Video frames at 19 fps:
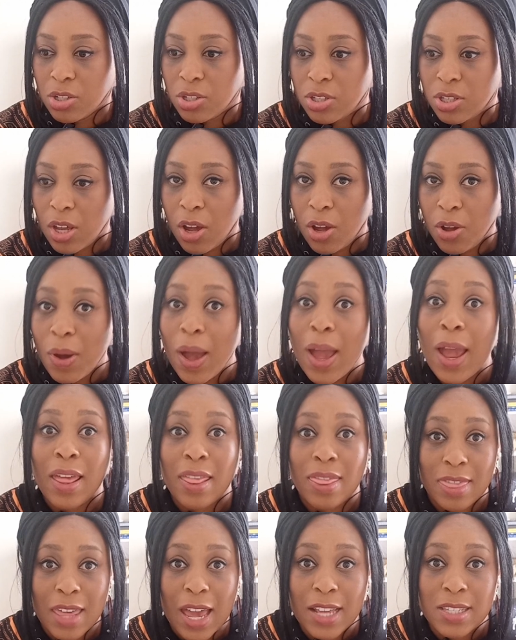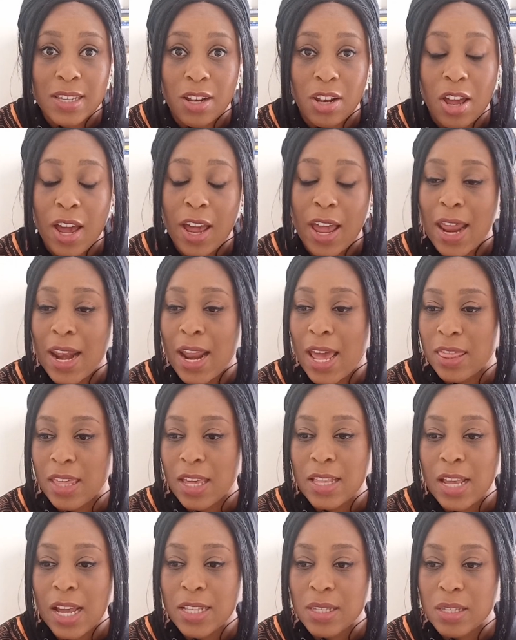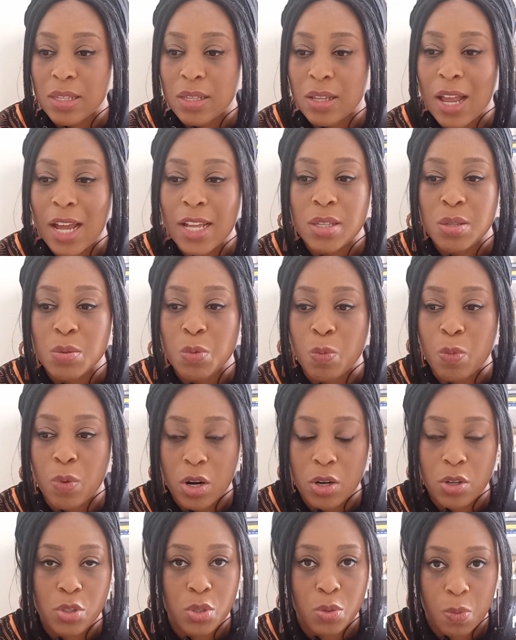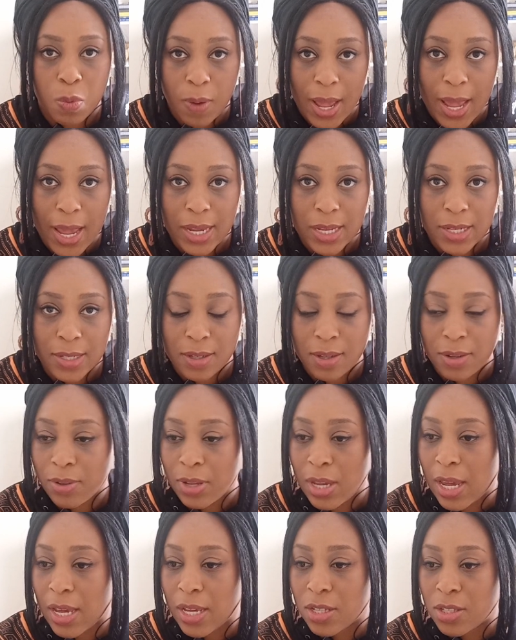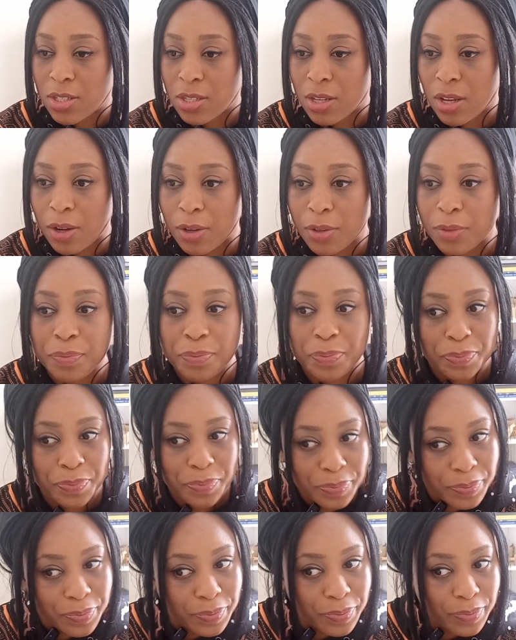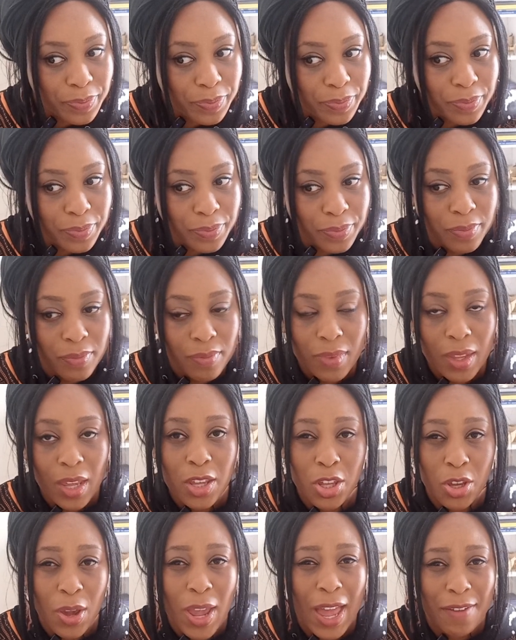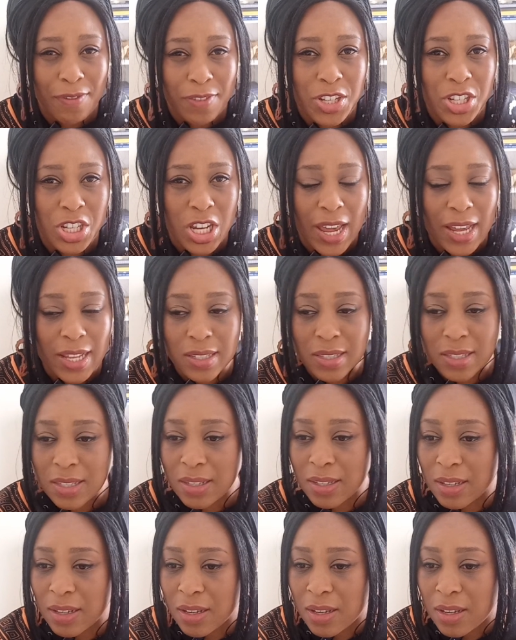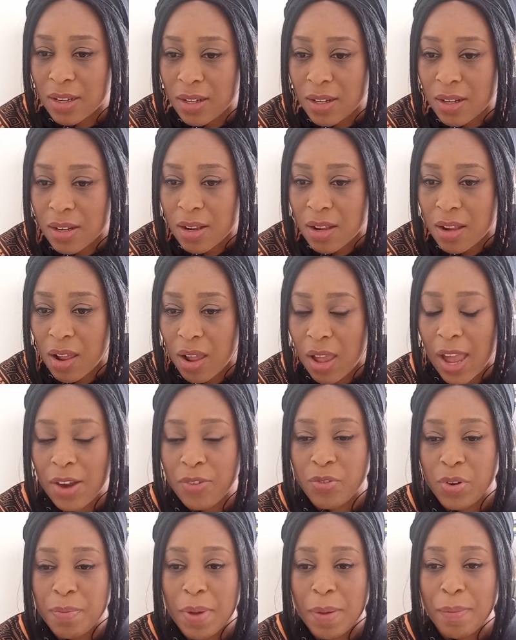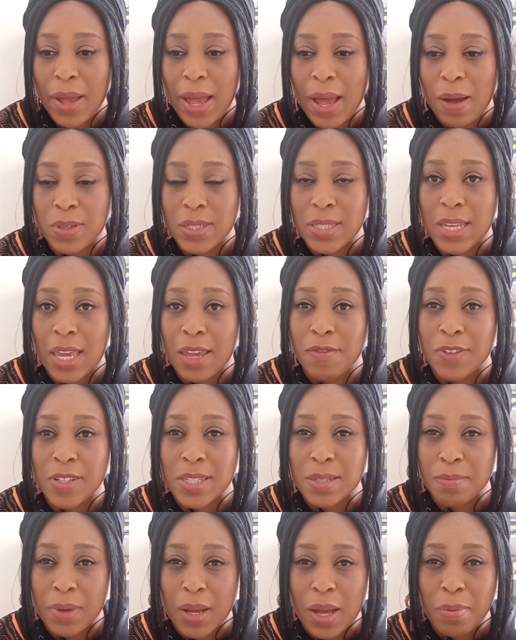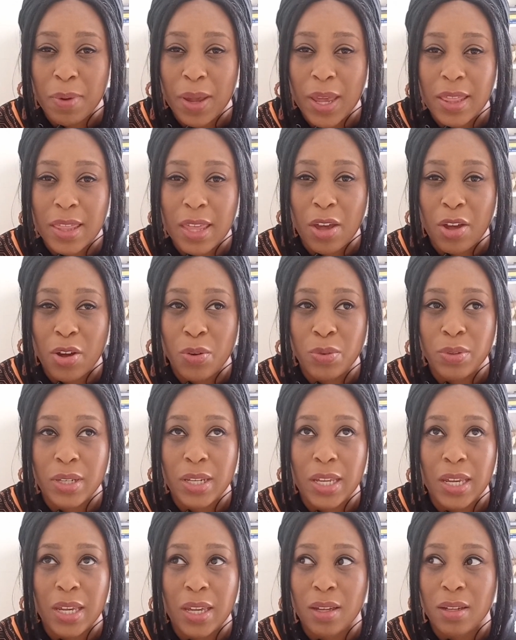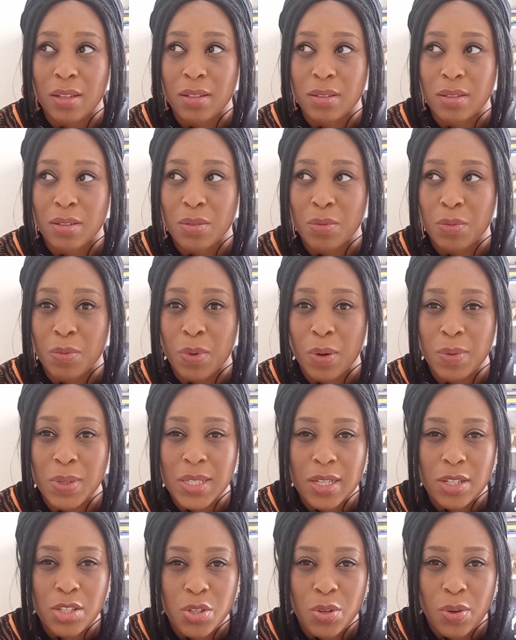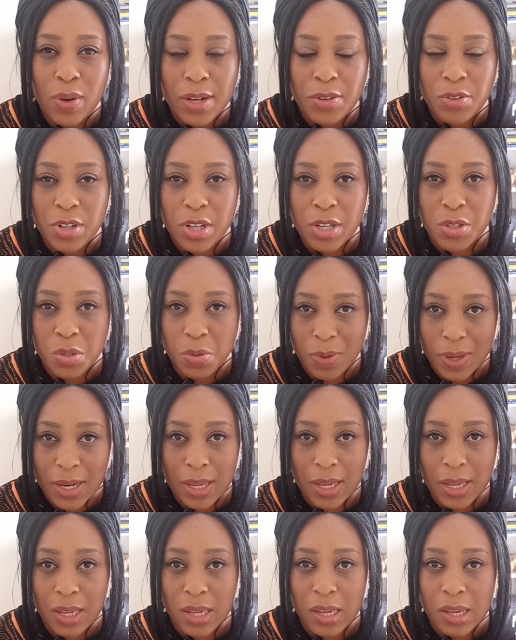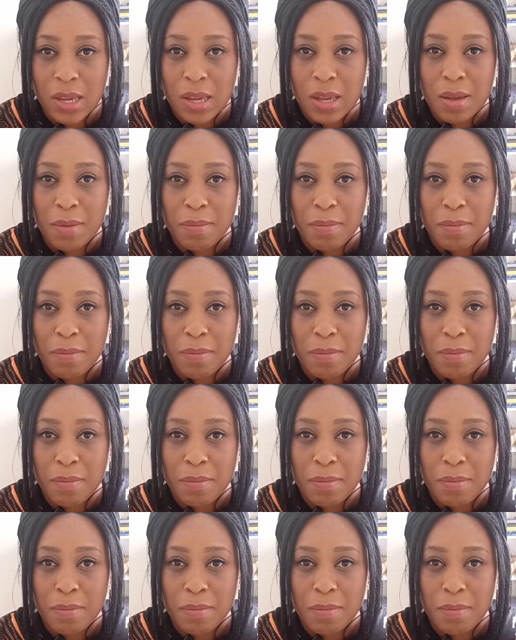So that's a lot. And I think that's worldwide, okay? So you have a chance. And remember, I was saying for Zimbabwe, they only, 220